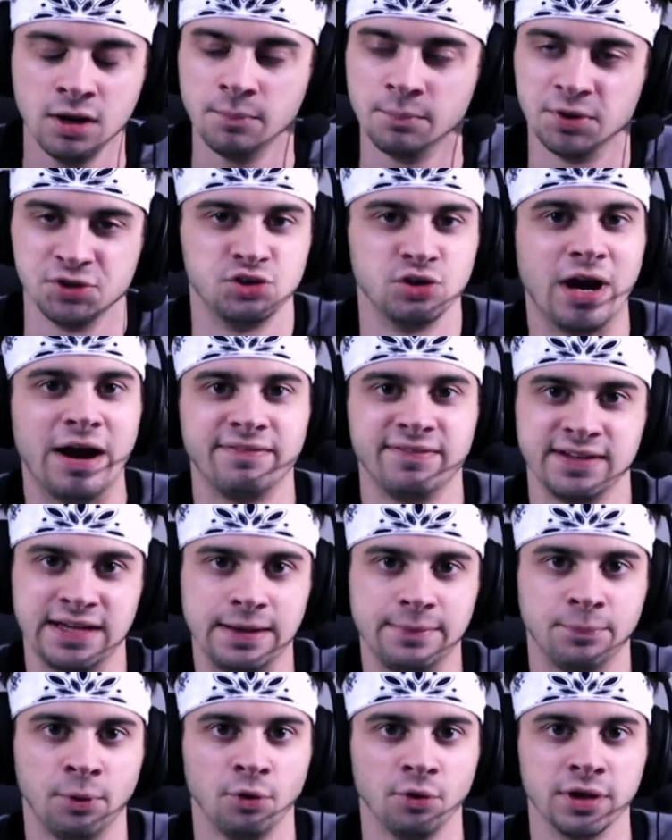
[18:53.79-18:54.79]
but you have to
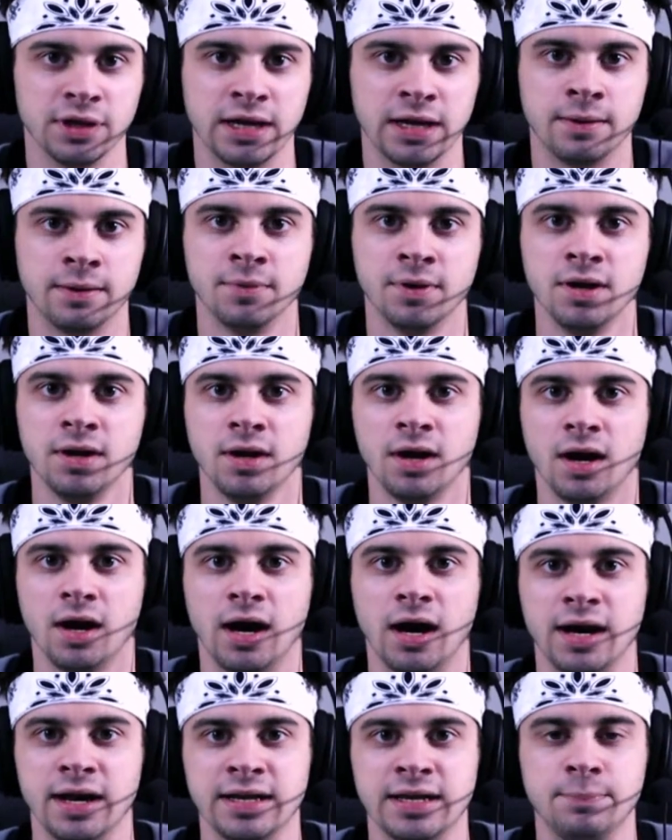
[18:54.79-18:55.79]
keep pulling him
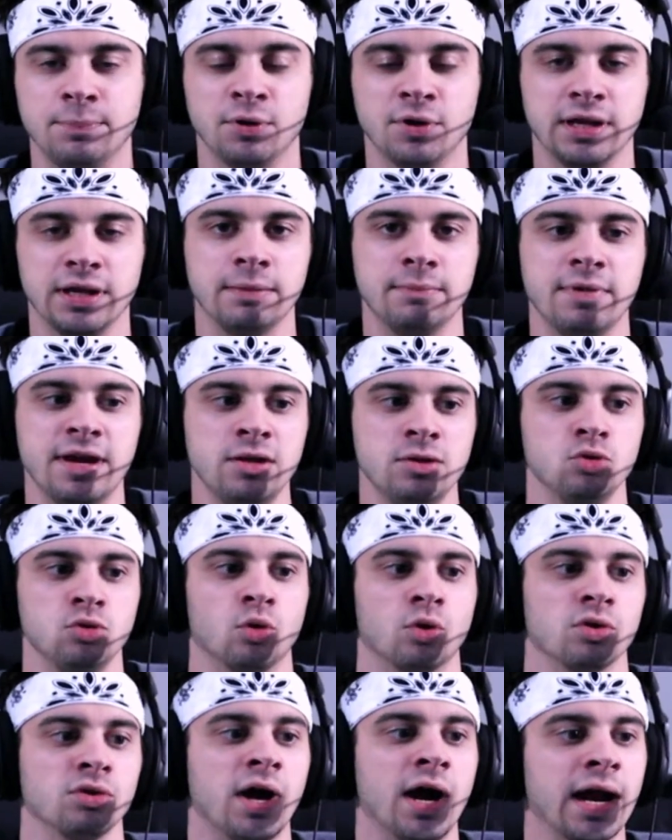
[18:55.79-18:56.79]
and keep putting him in
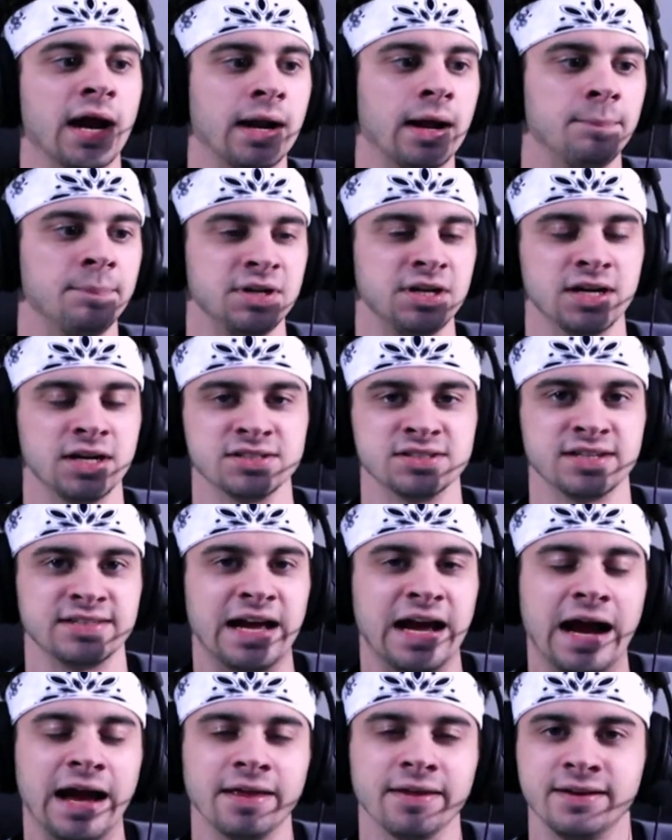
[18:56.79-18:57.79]
your lineup because the
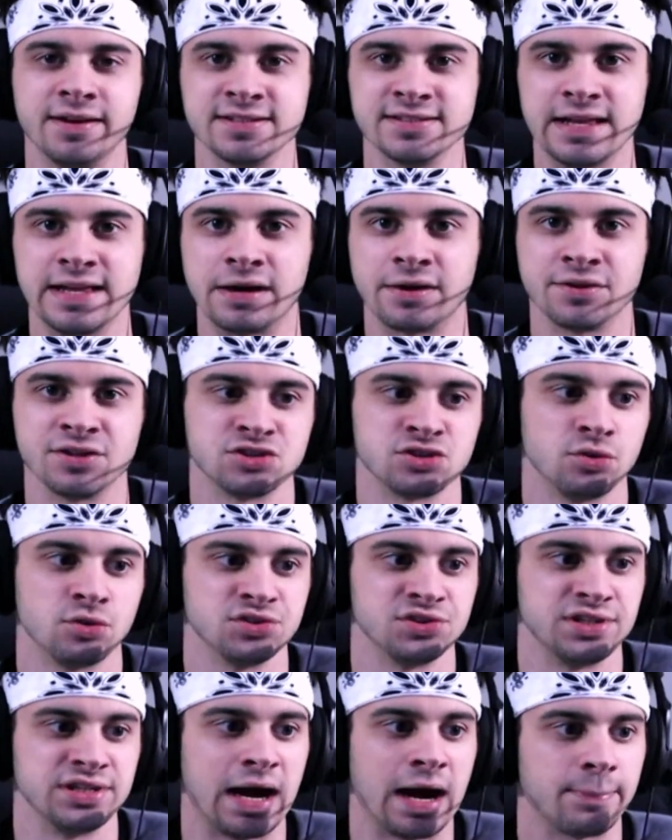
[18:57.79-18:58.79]
talent is there and so
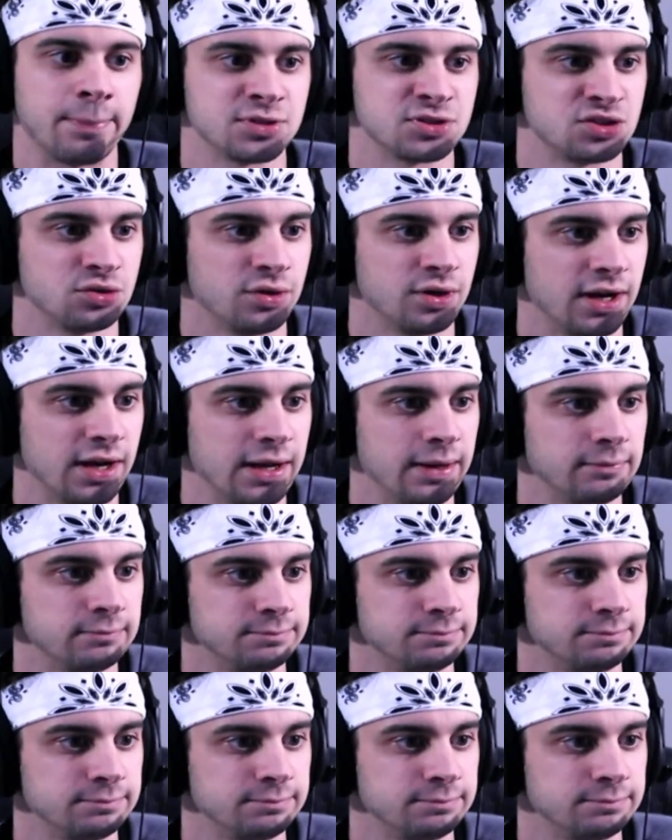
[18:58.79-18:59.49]
is the opportunity.